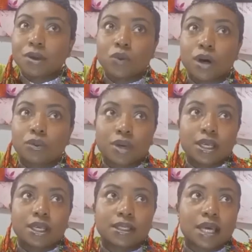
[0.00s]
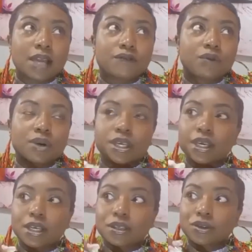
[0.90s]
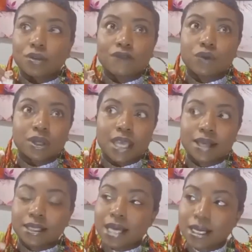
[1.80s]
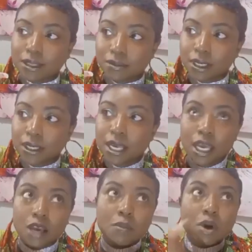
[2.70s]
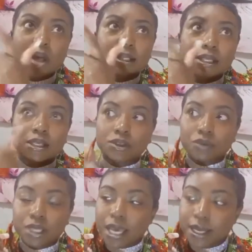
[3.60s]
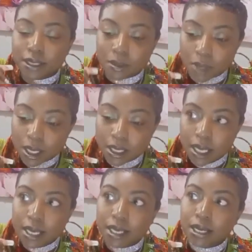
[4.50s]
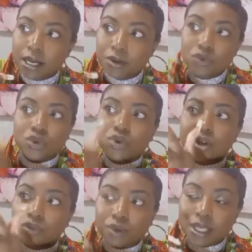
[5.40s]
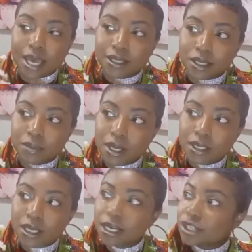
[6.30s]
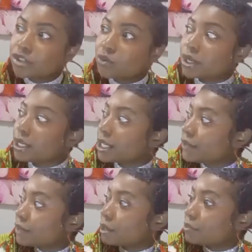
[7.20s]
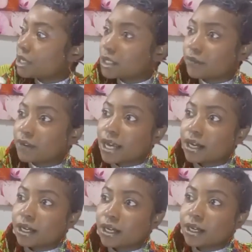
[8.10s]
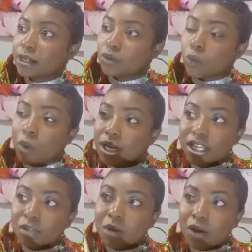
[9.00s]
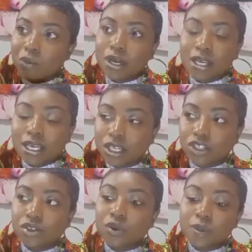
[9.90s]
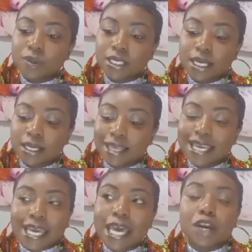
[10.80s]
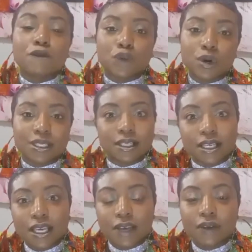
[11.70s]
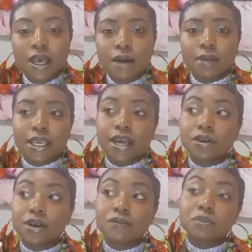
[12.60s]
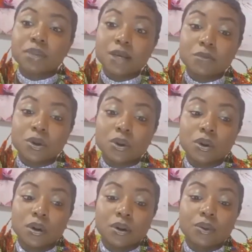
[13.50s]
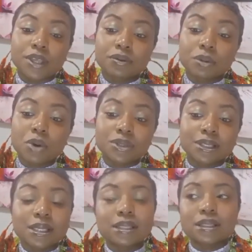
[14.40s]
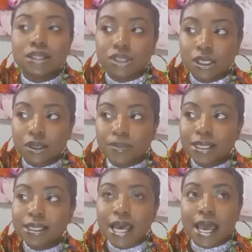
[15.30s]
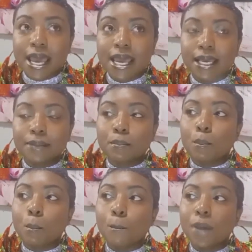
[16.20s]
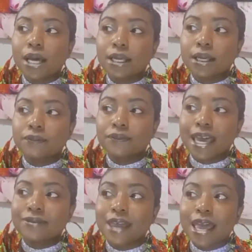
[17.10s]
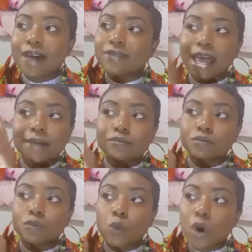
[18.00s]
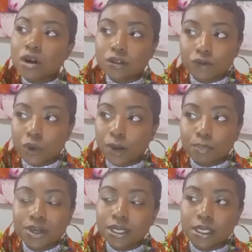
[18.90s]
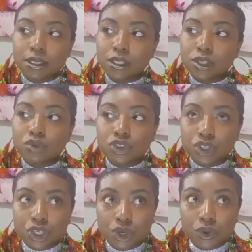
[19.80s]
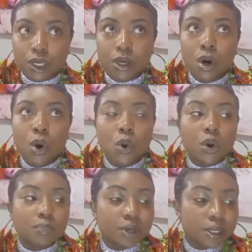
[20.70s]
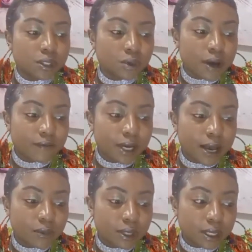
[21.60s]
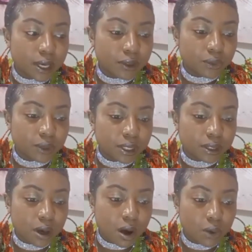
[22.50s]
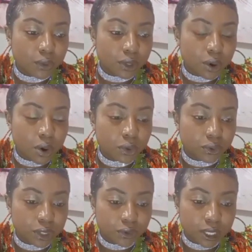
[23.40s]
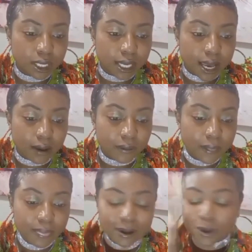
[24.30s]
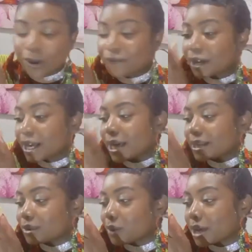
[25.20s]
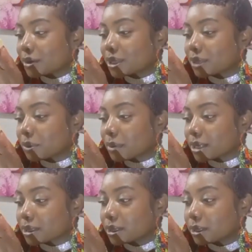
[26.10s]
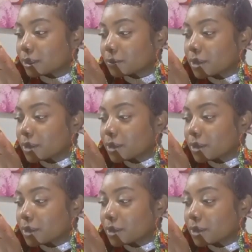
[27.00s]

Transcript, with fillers: where rent in California is three four thousand dollars a month, in Boston is three thousand a month, and uh, New York three thousand a month. Unless you want to live in a piece of like a, a one inch by one inch, you know what I'm saying? They can't afford to live, but yet you're giving people with no citizenship. It's not hate money that they have not worked for and put into Social Security or put into, I forgot what the other one is called when you're older and you get it out oh, I forgot, it's right on the tip of my tongue.